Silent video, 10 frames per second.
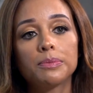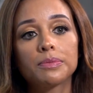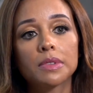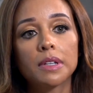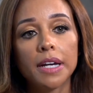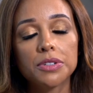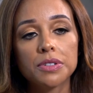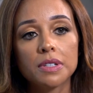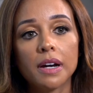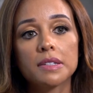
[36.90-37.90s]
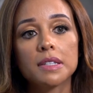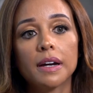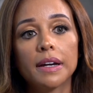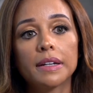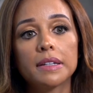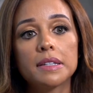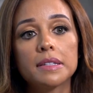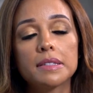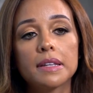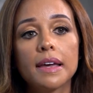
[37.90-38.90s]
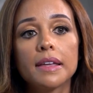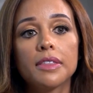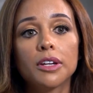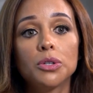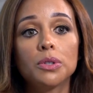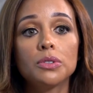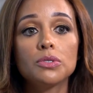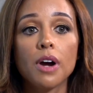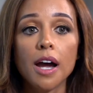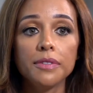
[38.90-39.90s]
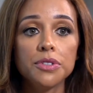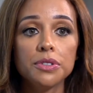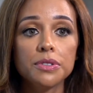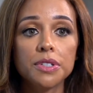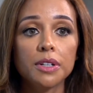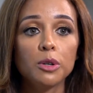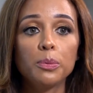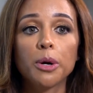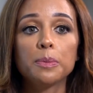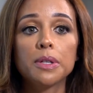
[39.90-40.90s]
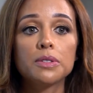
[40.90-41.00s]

nitrous oxide is that you can drive to your dental appointment.